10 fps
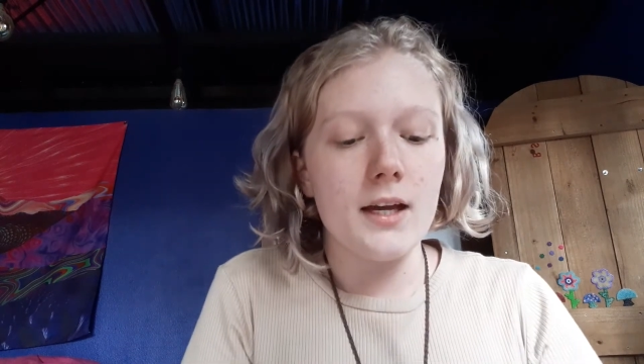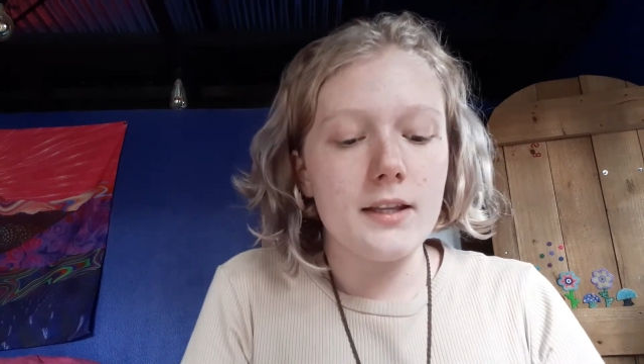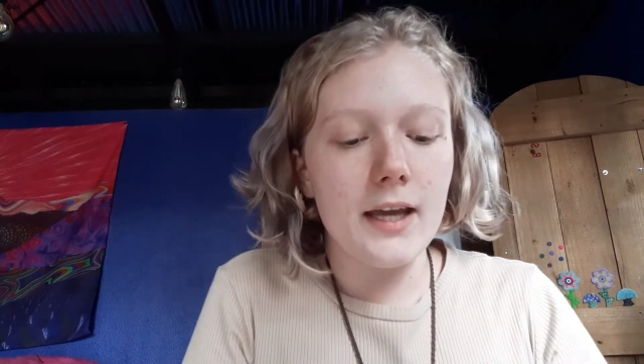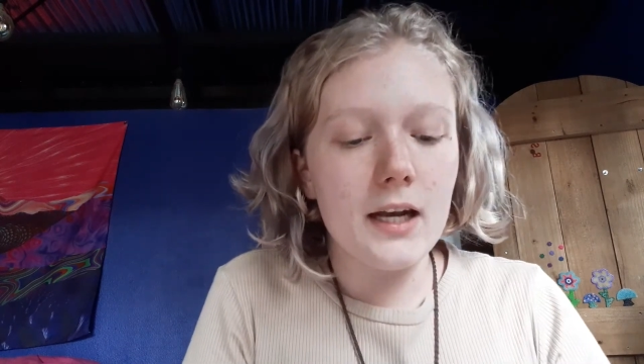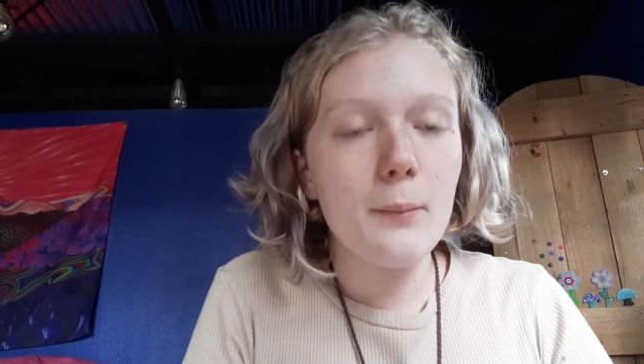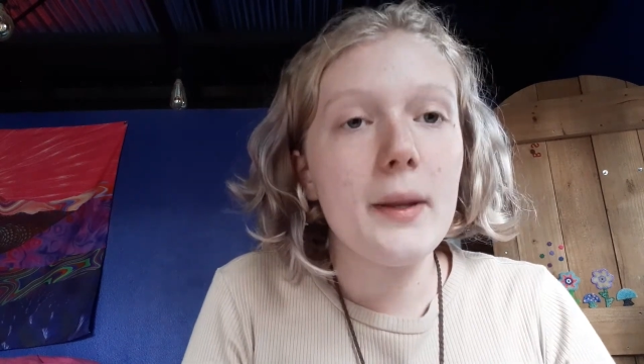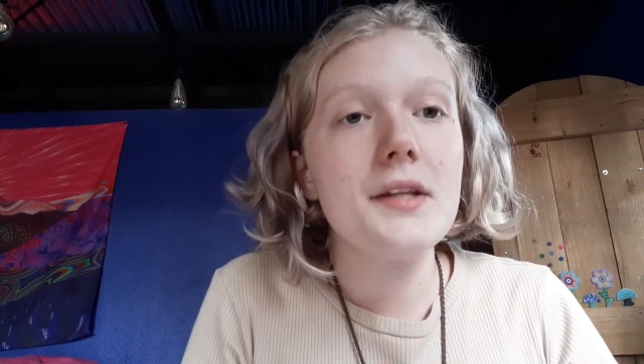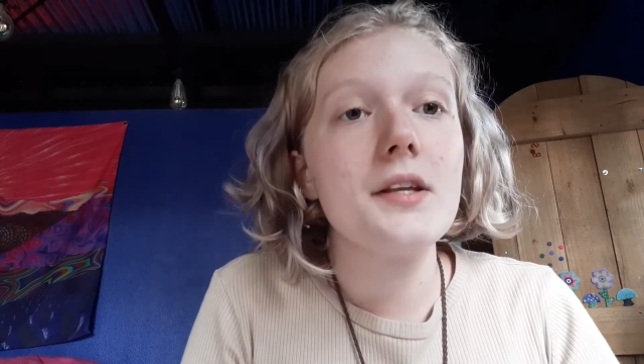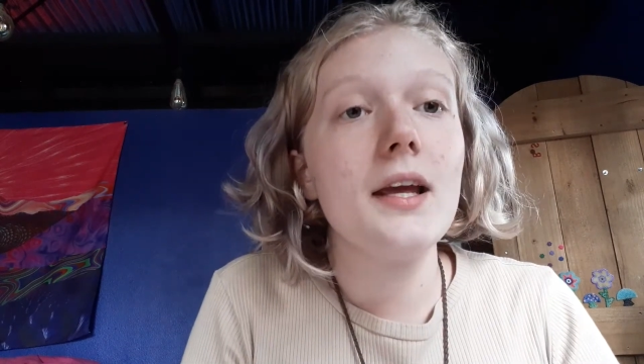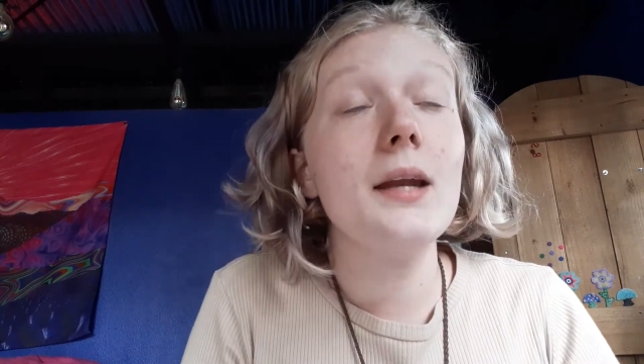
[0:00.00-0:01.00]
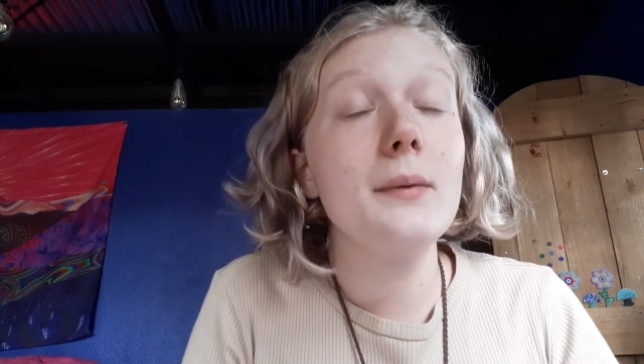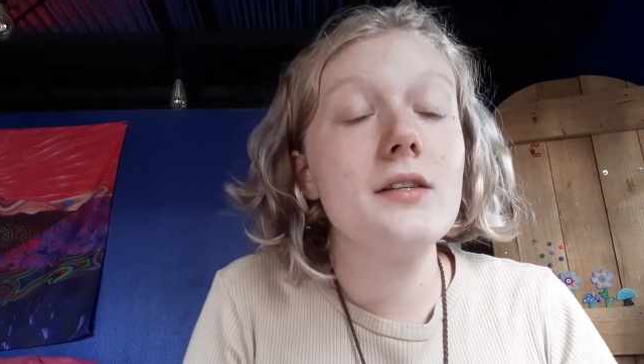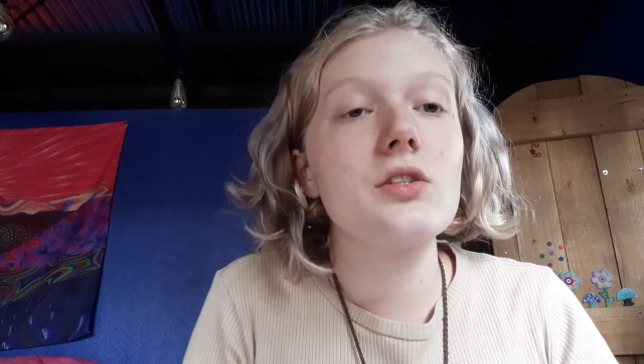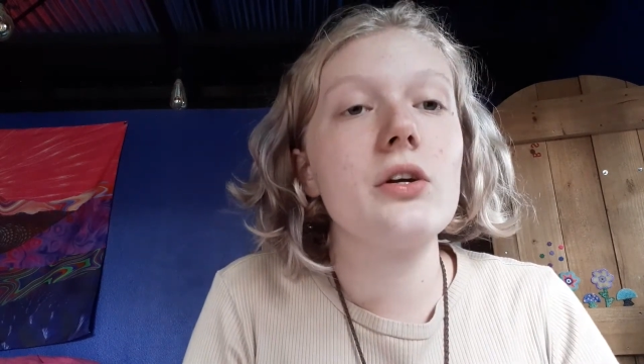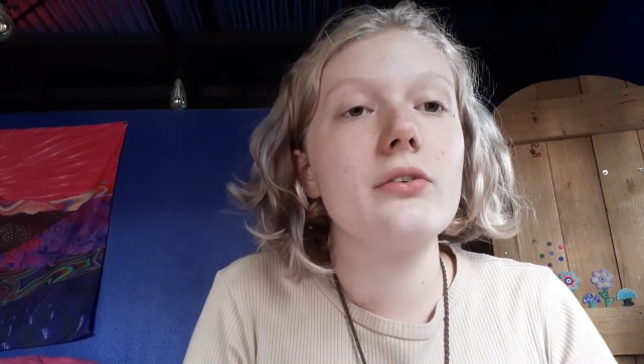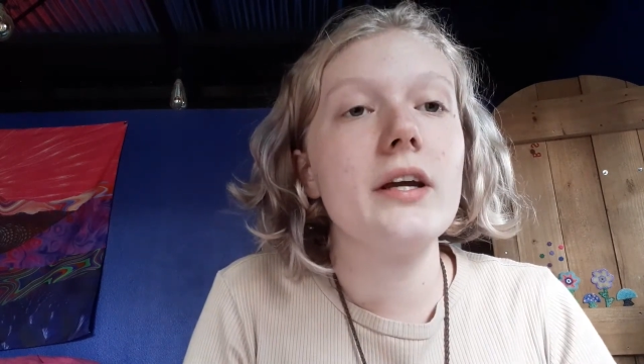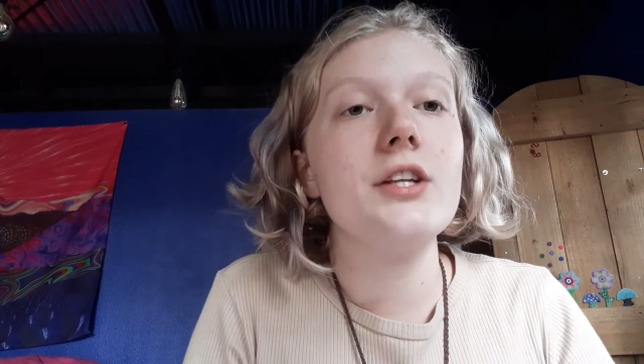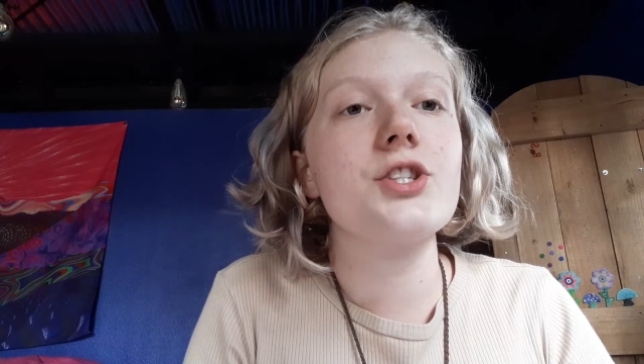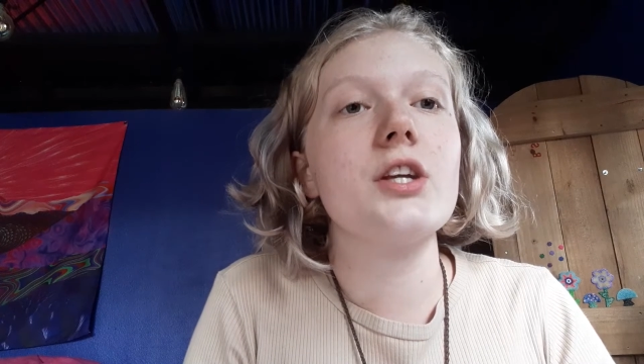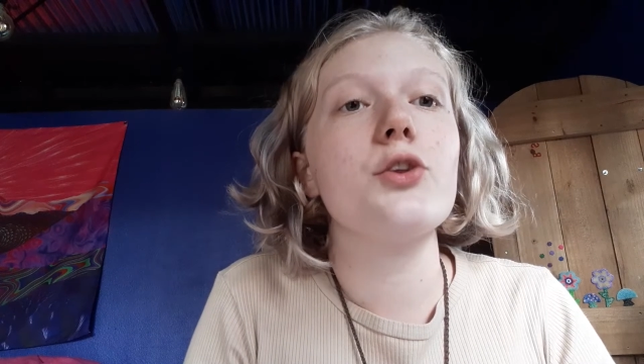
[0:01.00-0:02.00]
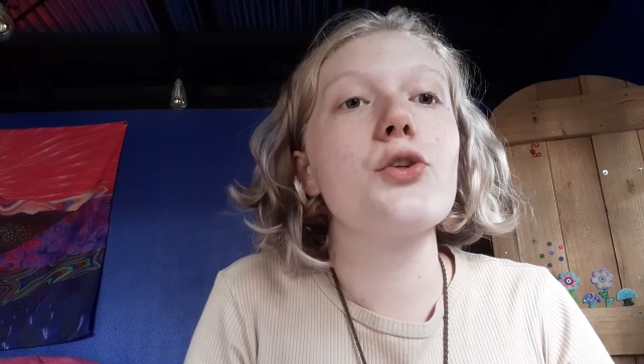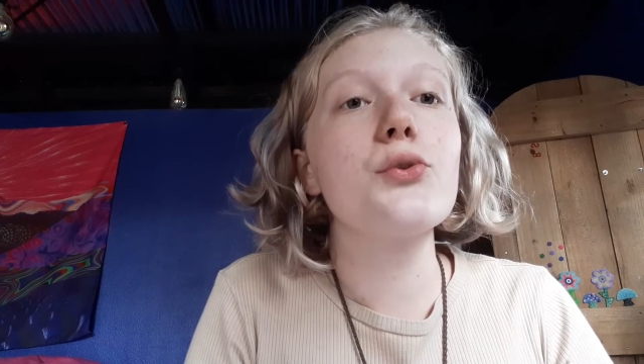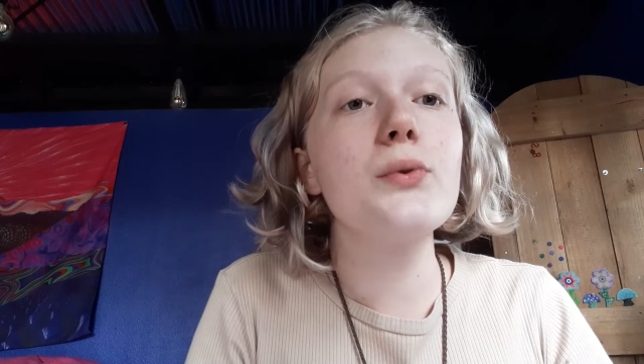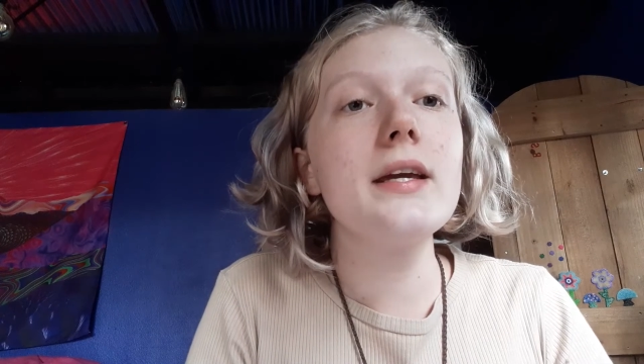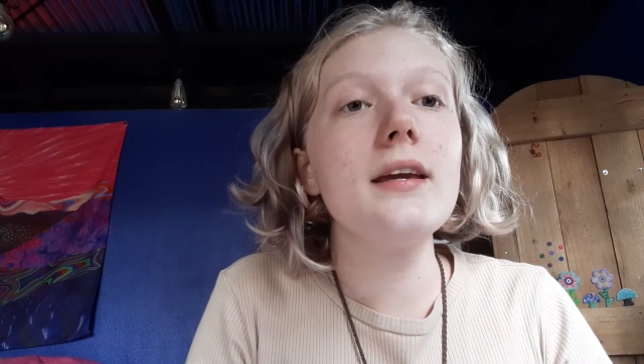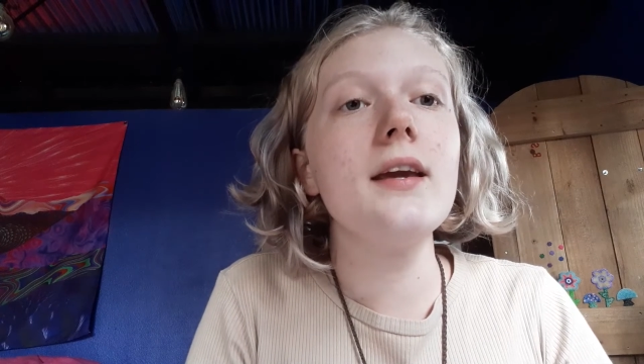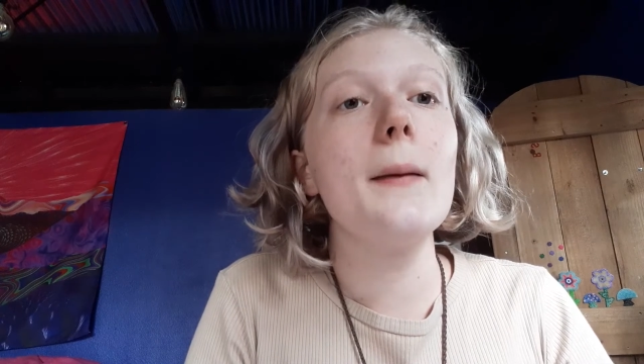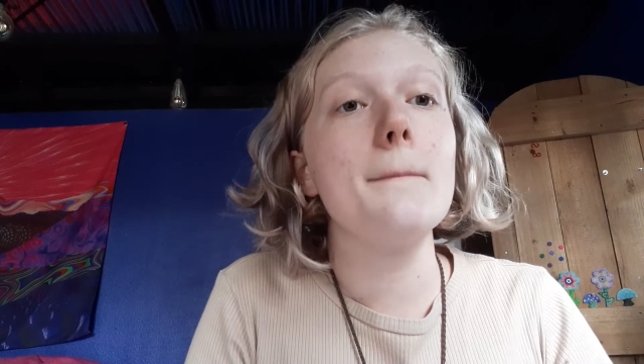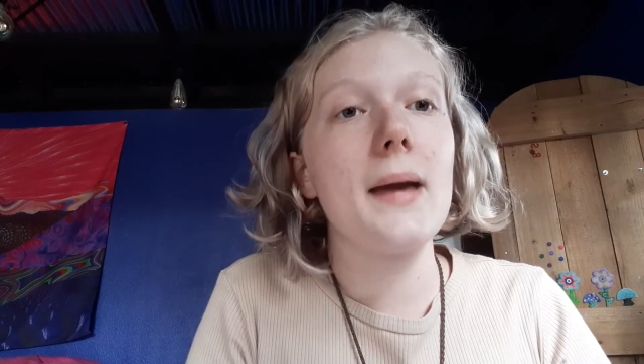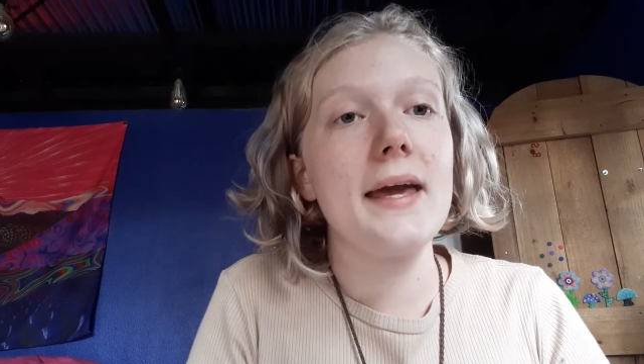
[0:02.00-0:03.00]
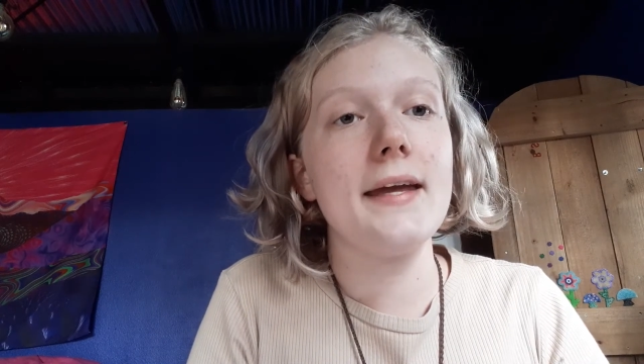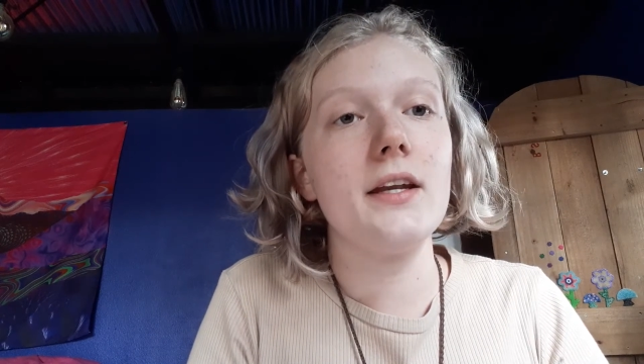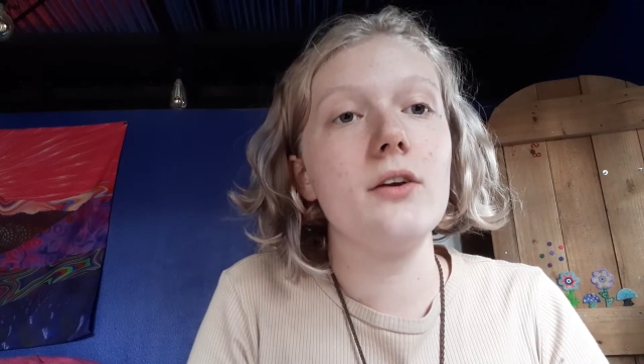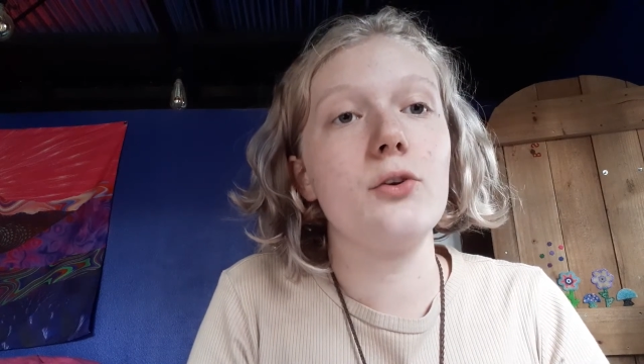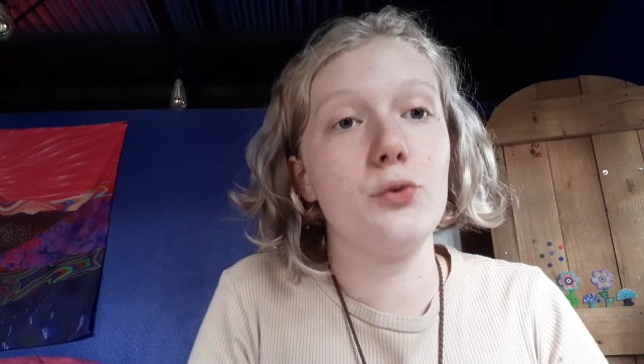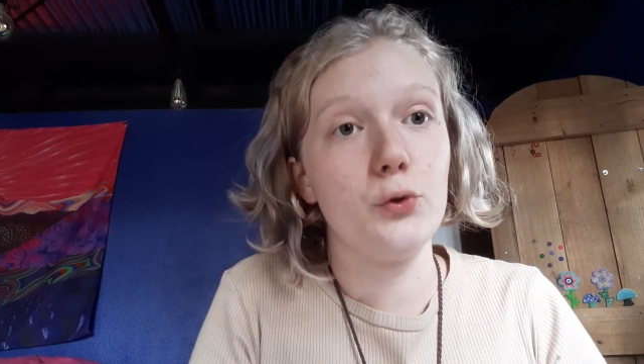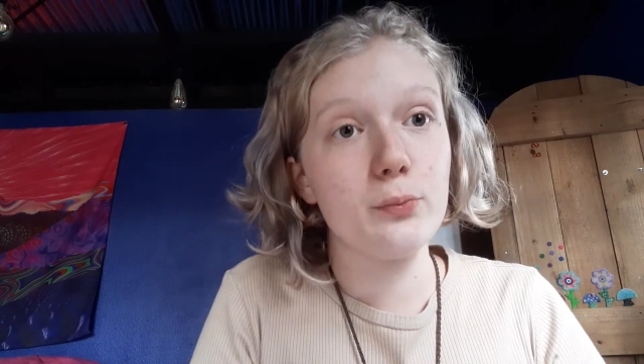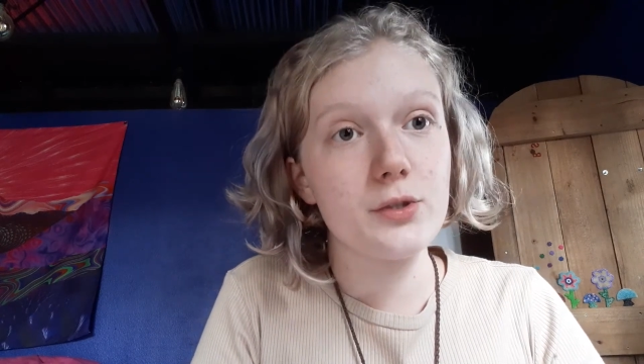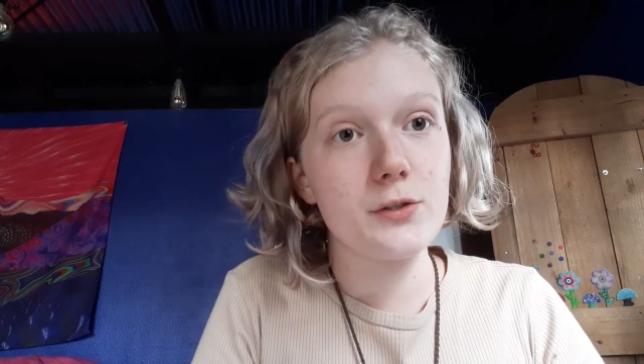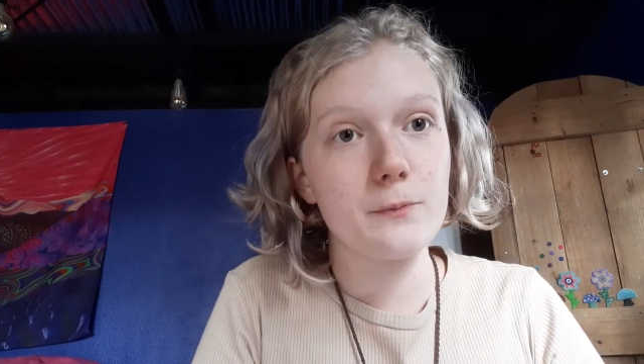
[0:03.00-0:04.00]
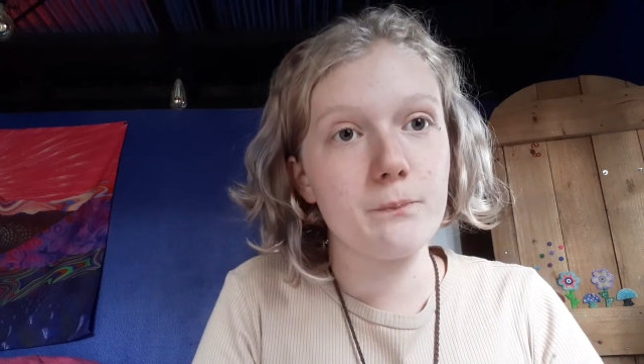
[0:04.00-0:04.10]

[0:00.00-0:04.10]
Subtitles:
The elements are arranged in 3 main groups: